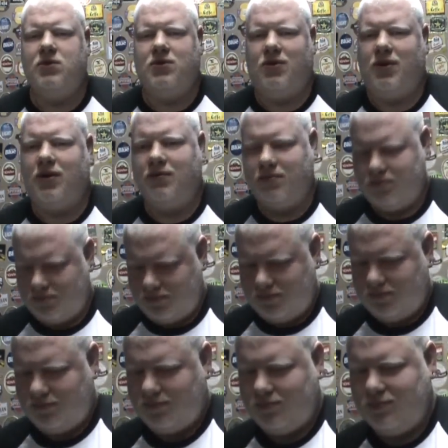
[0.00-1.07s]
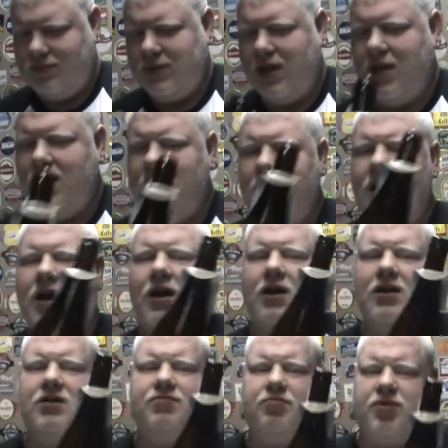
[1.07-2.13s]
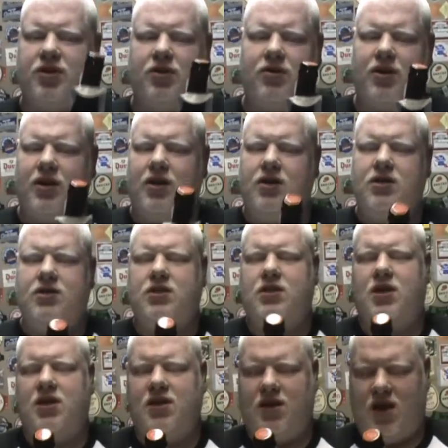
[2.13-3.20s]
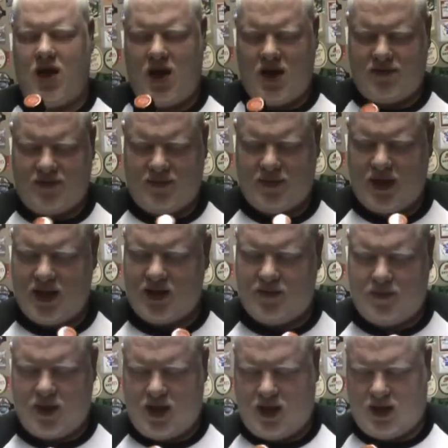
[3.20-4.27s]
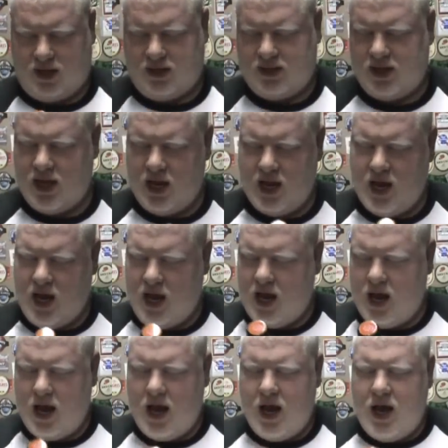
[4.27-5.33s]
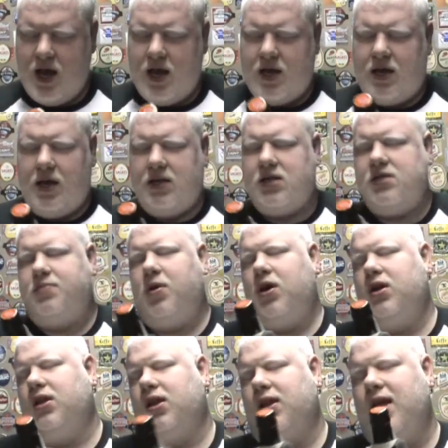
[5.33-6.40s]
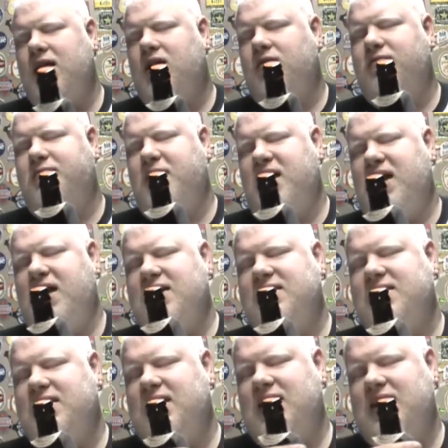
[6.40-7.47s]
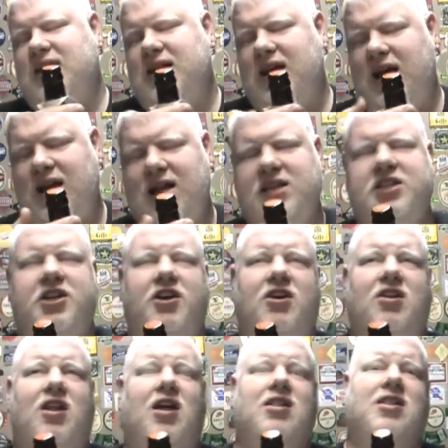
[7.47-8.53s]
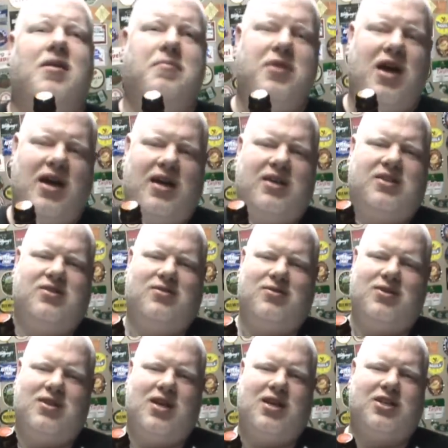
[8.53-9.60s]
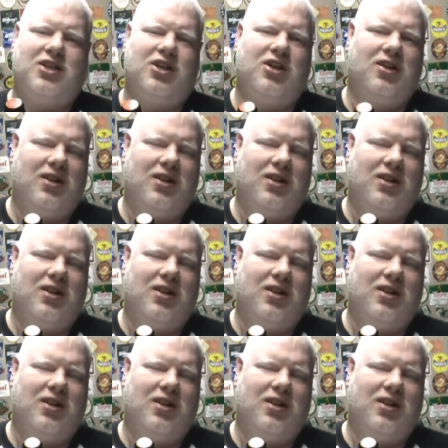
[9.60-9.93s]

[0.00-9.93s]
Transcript: Sorry. This beer is from Lake of Bays. This is part of the Lake of Bays NHL Alumni Association